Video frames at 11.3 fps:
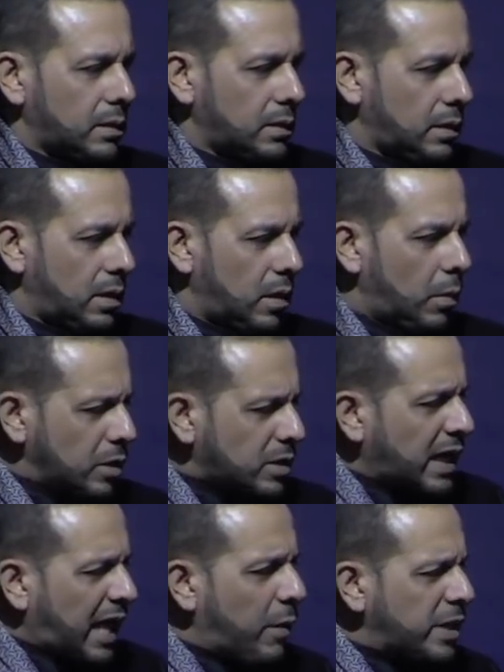You know, almost
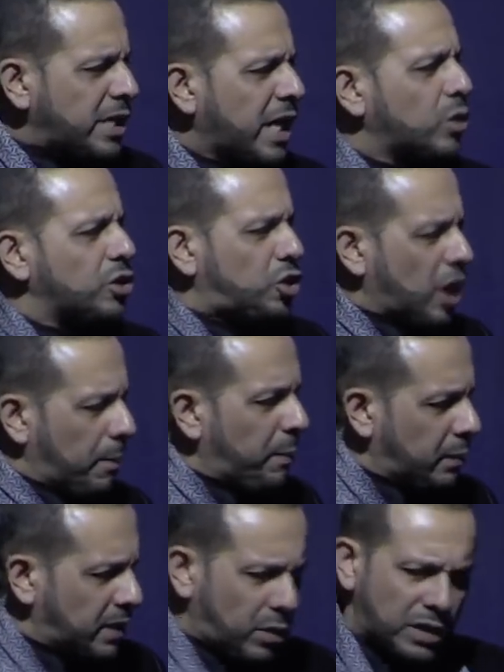like I wish I could jump in.
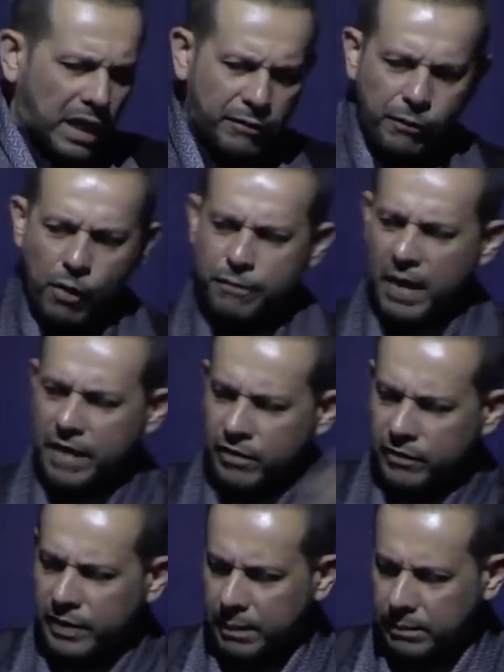But there was like four or five of
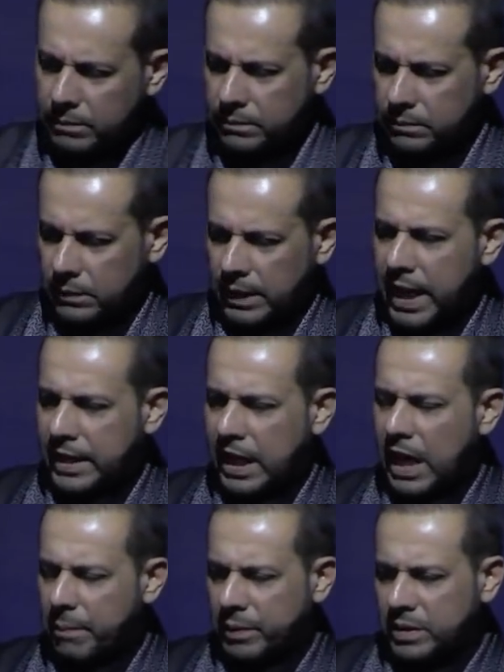them ganging
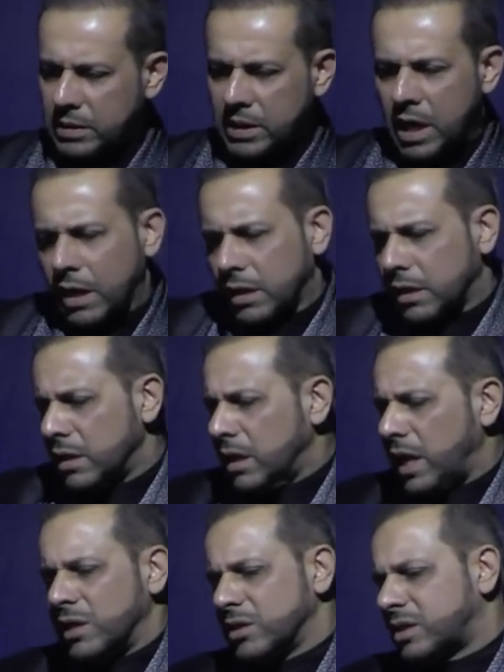up on this young,
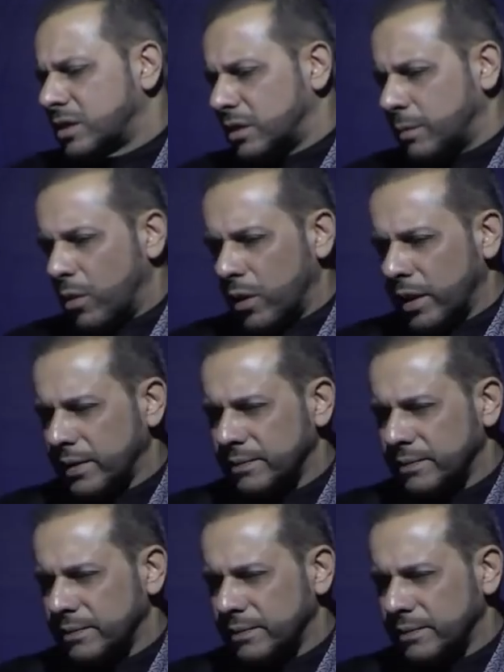innocent boy.